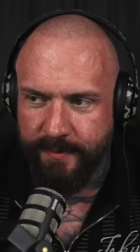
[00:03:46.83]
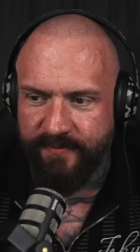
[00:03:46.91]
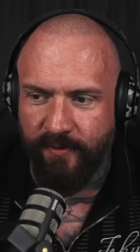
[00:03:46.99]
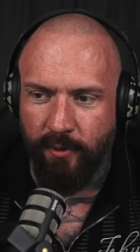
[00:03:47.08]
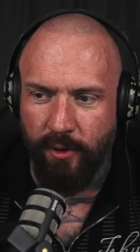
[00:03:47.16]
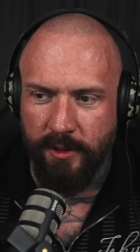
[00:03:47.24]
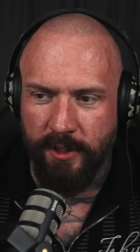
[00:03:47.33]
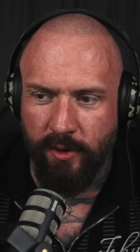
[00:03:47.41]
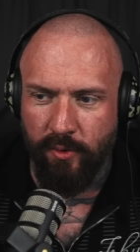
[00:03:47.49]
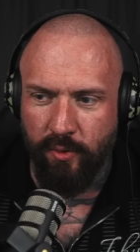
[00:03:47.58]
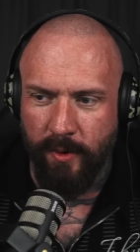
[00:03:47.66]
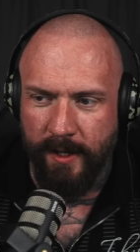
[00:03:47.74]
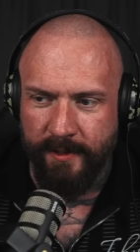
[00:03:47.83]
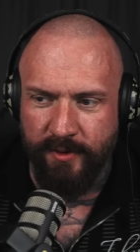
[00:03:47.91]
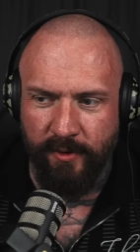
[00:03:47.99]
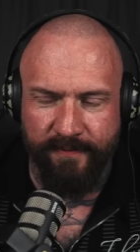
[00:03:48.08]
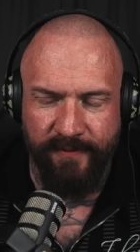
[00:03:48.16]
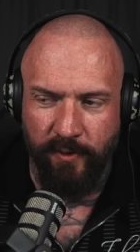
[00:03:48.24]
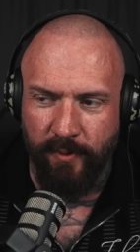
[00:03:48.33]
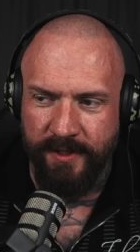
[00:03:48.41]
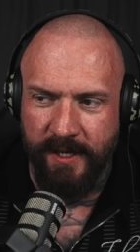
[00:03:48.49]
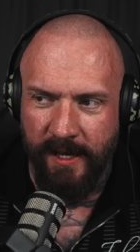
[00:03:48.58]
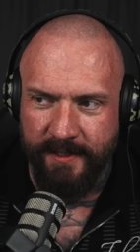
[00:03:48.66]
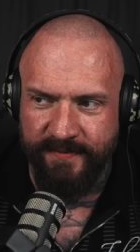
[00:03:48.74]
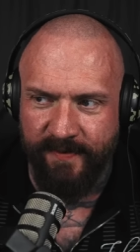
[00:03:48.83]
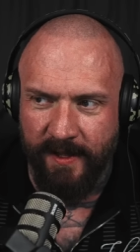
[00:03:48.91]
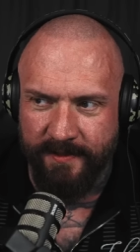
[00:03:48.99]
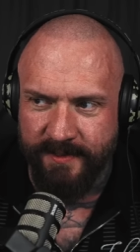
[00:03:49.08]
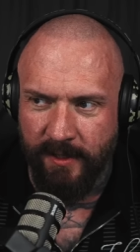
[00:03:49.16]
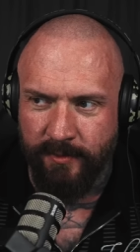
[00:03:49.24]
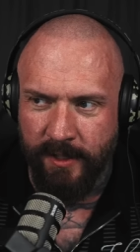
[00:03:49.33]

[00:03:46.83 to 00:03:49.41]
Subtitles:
for all you Don't Fuck With Cats fans out